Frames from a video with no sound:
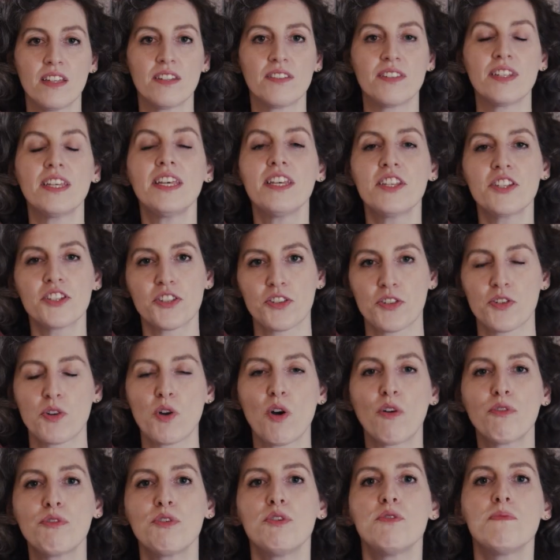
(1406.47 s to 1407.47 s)
The history
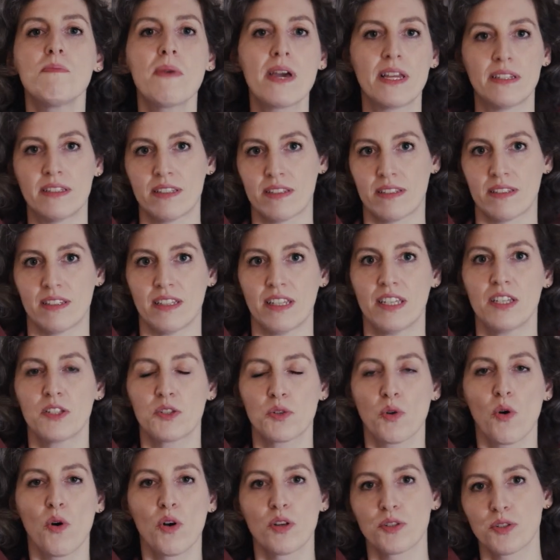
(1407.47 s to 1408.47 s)
of humanity
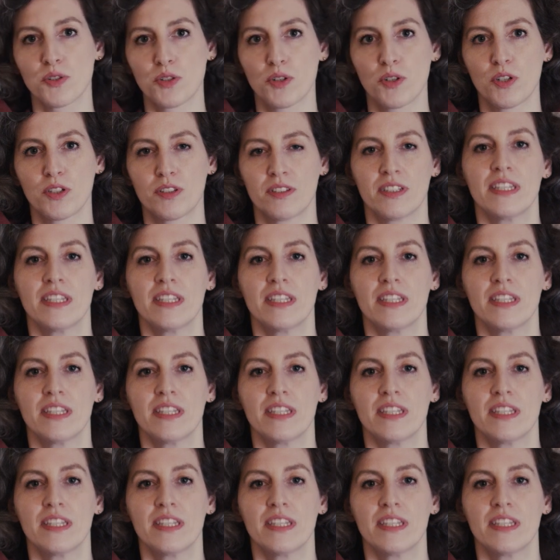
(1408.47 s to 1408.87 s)
is also